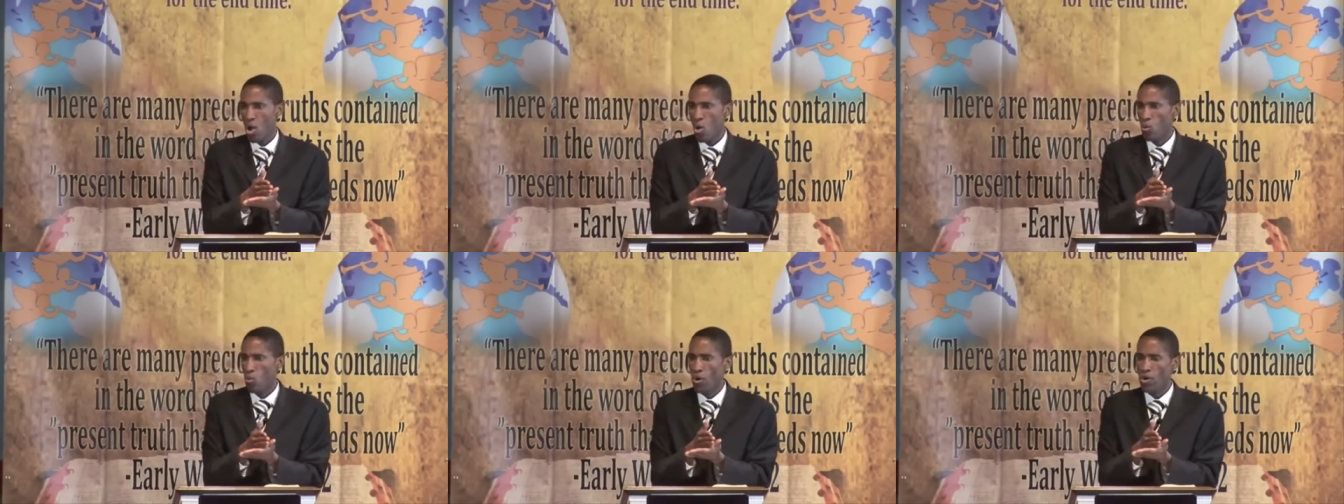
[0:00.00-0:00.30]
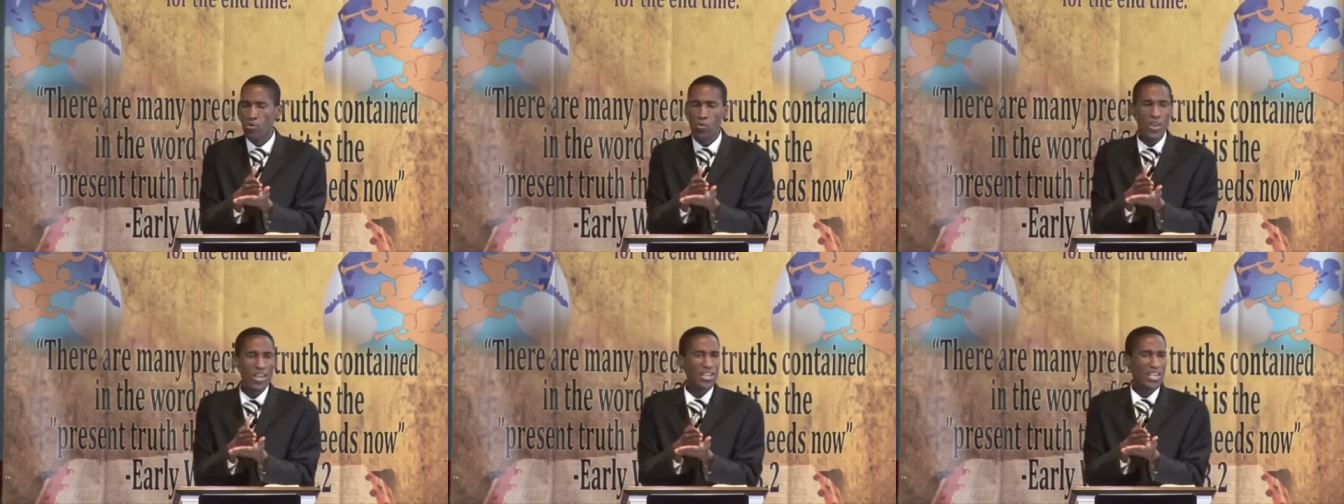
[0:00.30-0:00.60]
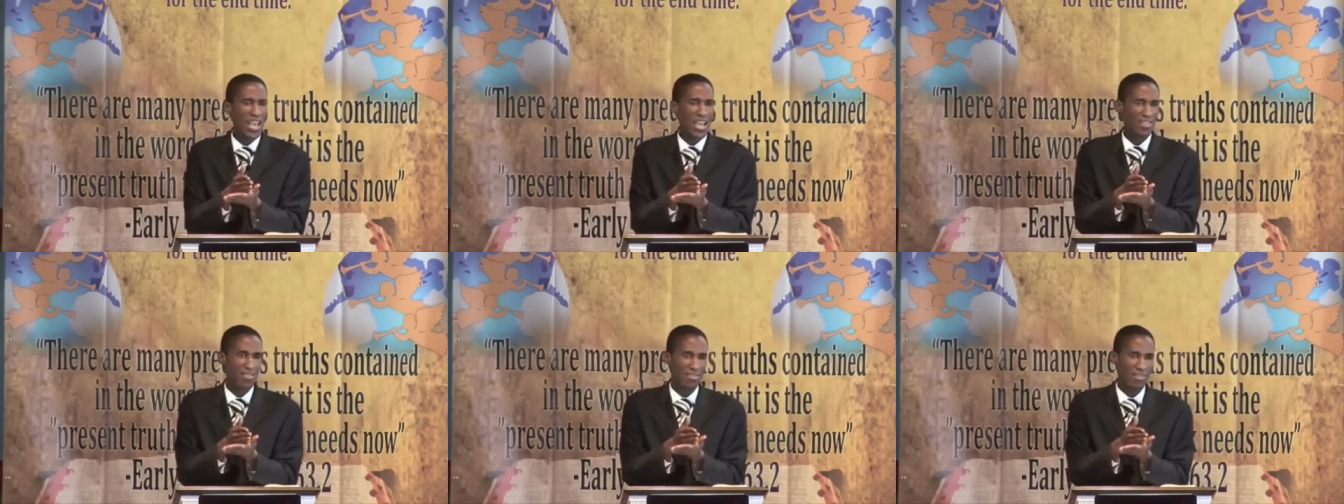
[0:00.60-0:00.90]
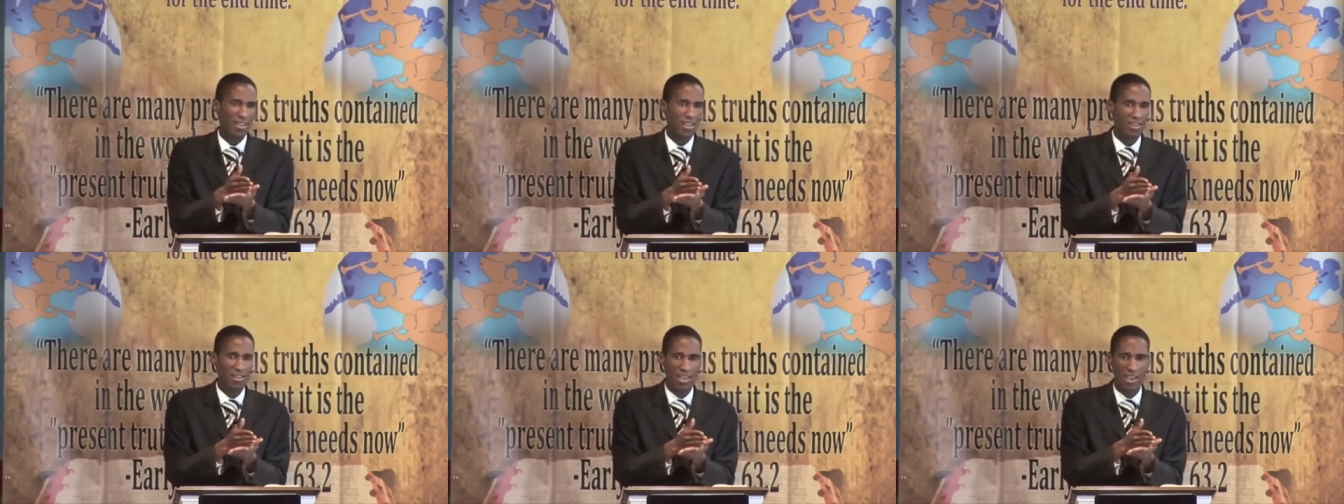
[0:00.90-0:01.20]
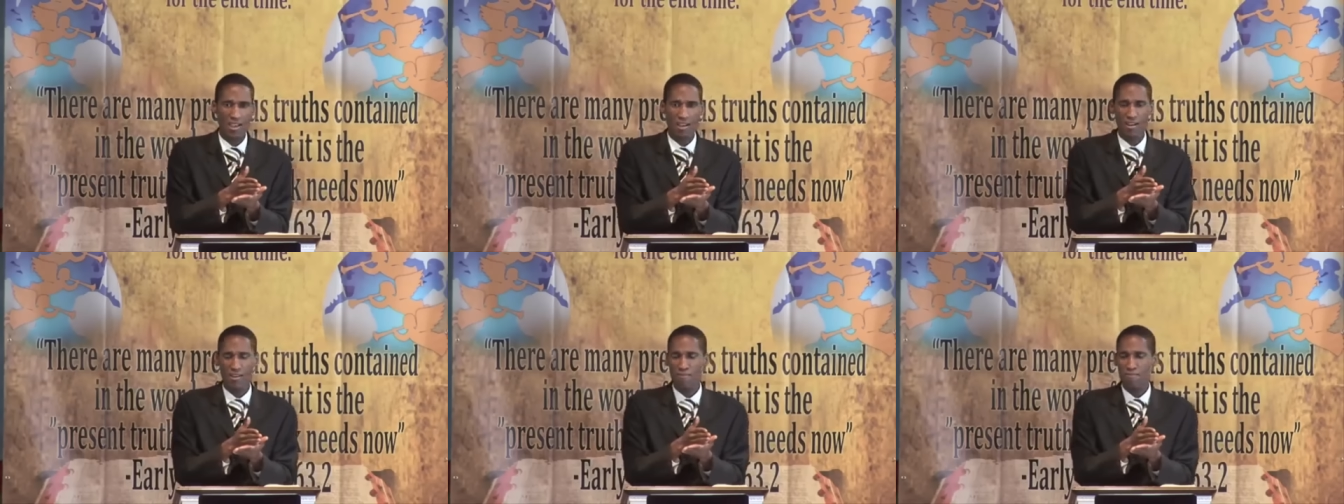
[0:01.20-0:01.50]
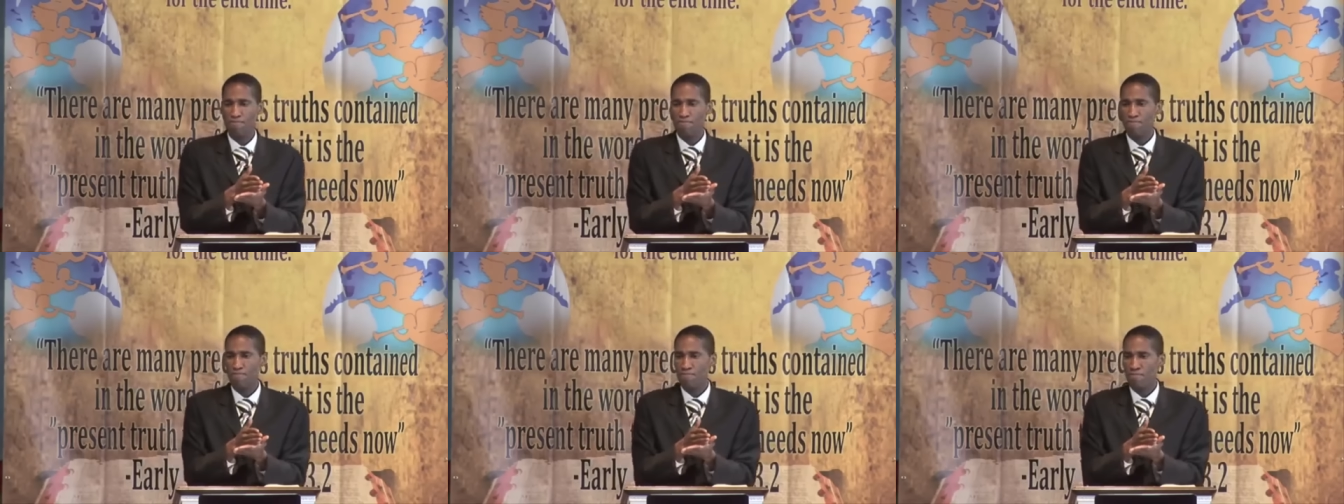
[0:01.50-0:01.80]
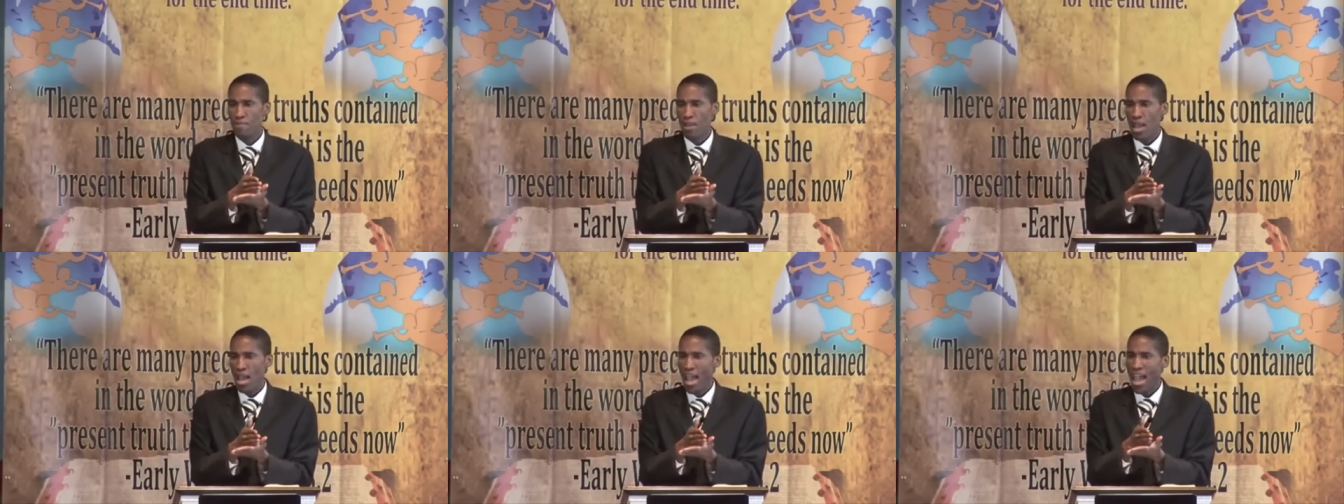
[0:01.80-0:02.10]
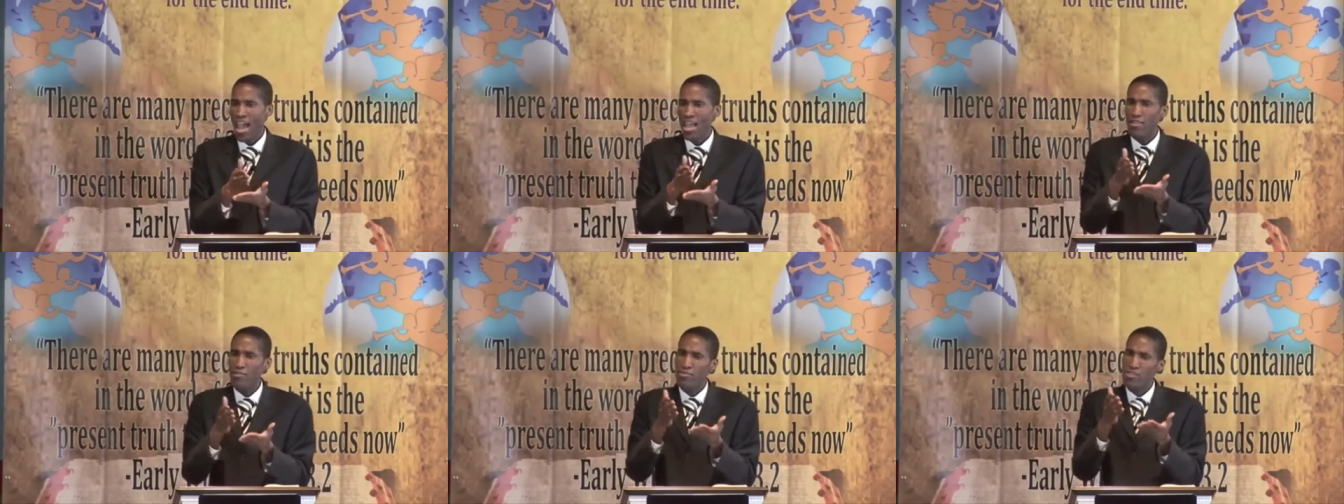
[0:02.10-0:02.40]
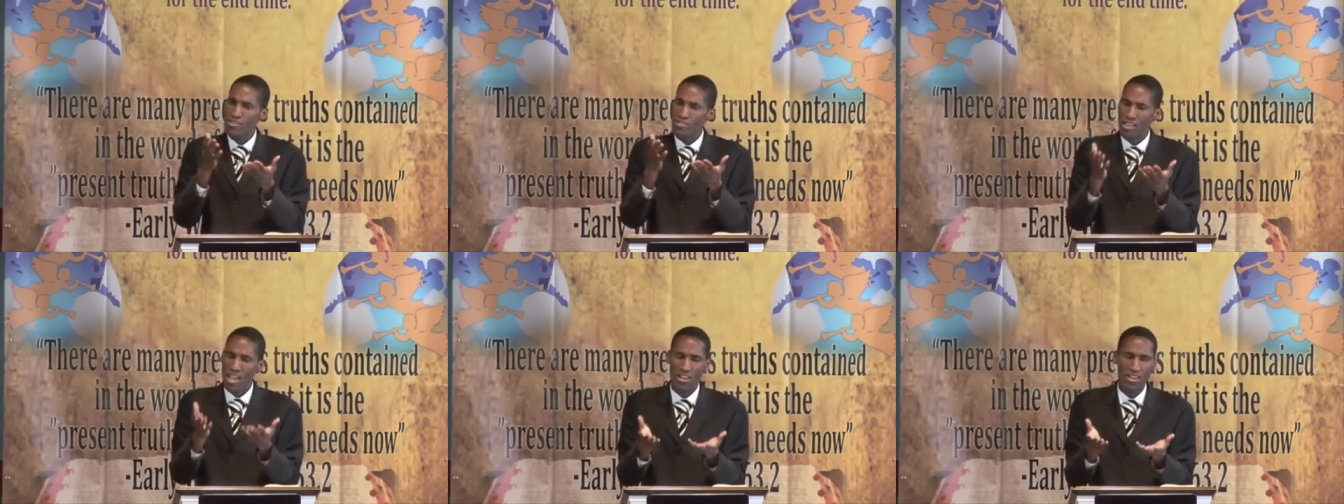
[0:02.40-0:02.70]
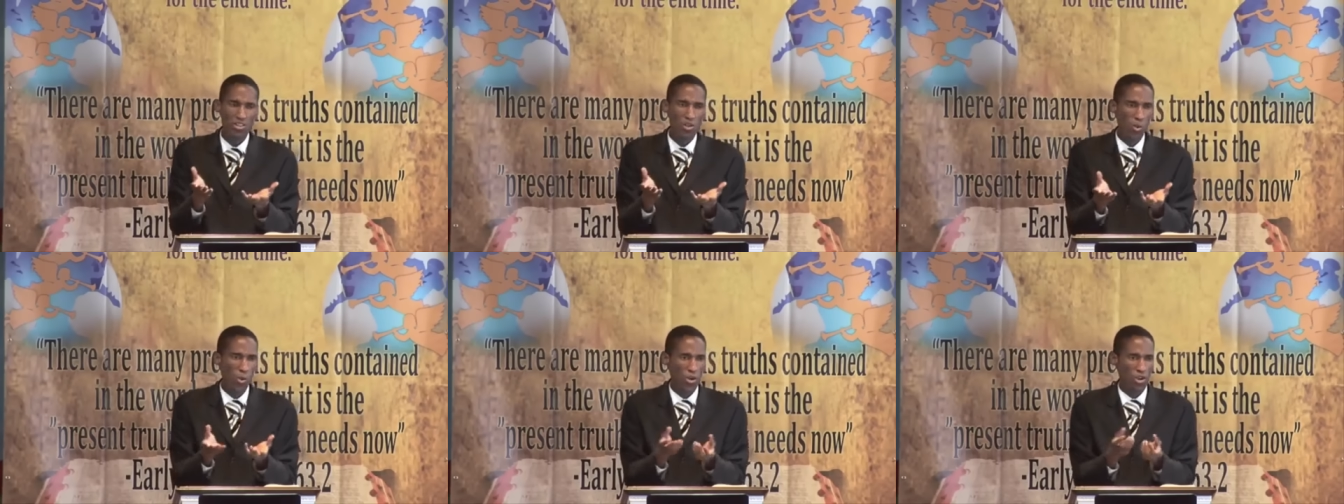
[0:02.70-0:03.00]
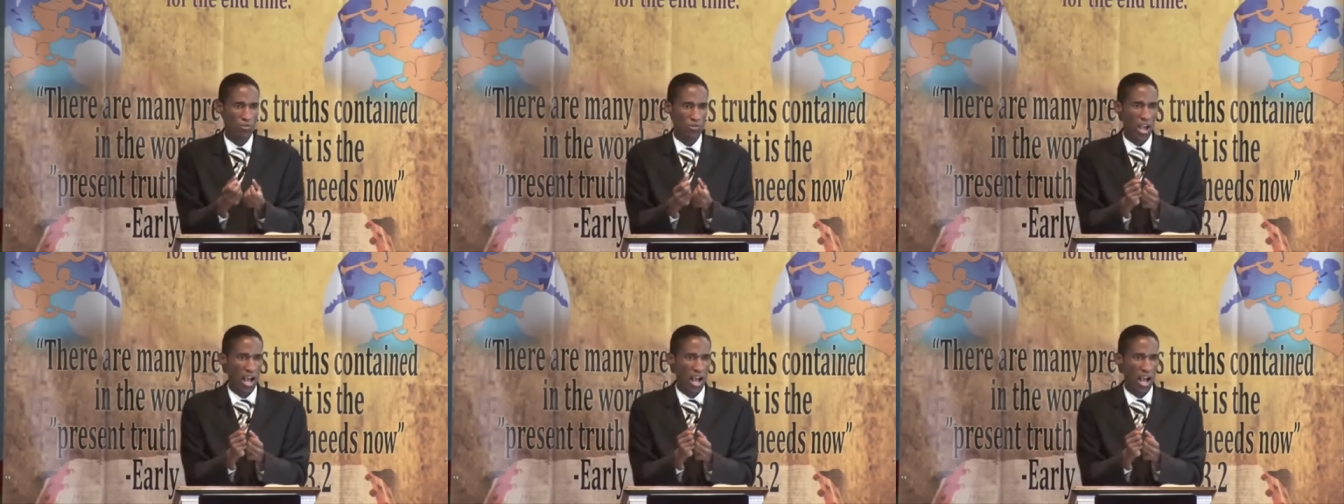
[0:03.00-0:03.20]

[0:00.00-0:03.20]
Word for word: when we can sit here and study the Word of